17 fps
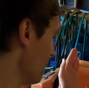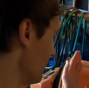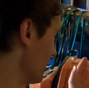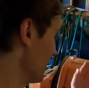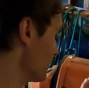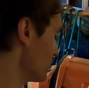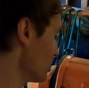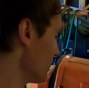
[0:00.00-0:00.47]

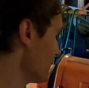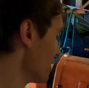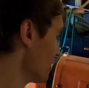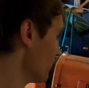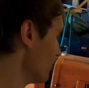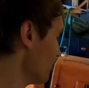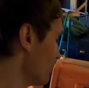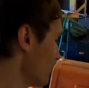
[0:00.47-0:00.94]
Removed
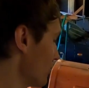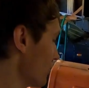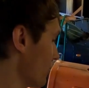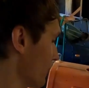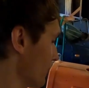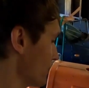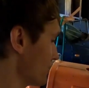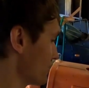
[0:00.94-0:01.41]
the old
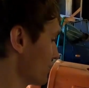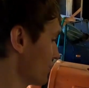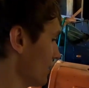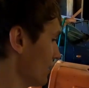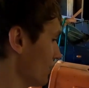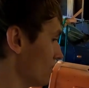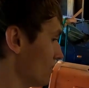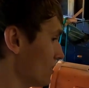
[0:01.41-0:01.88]
oil filter
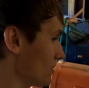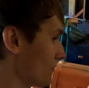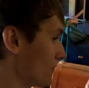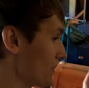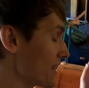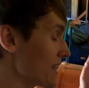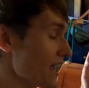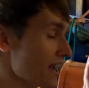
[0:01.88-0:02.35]
along
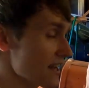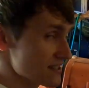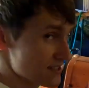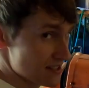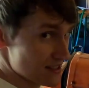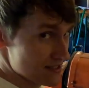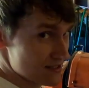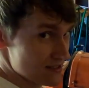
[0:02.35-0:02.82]
with the
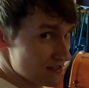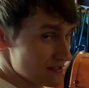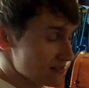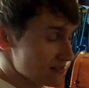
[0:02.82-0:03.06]
gasket,